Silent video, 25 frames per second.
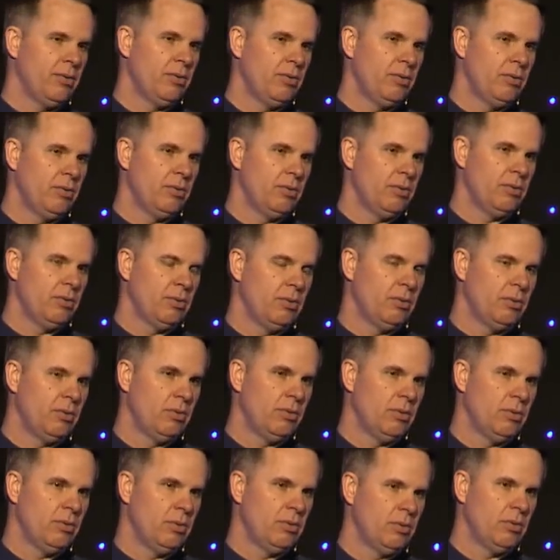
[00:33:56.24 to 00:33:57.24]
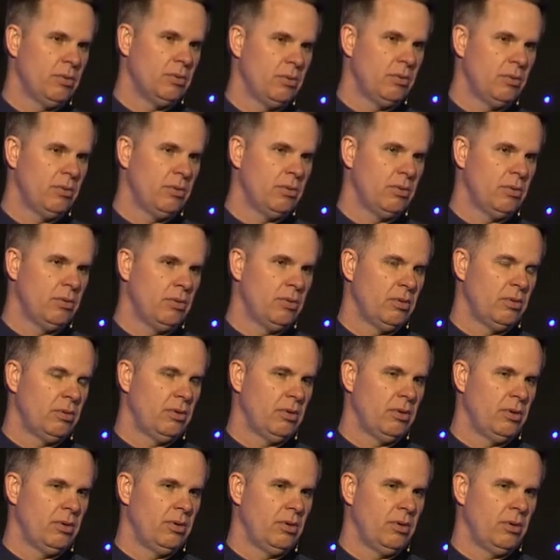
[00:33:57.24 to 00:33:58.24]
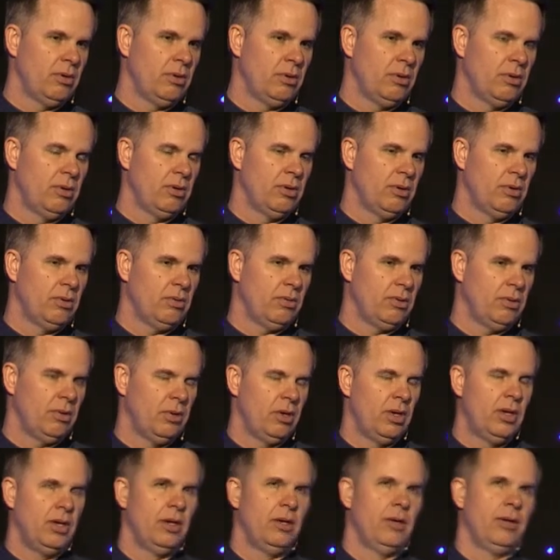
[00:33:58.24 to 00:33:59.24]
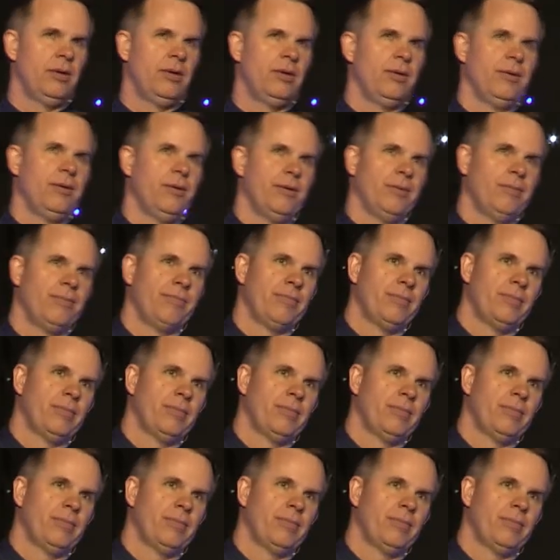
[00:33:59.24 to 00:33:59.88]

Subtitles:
No one is speaking in this clip.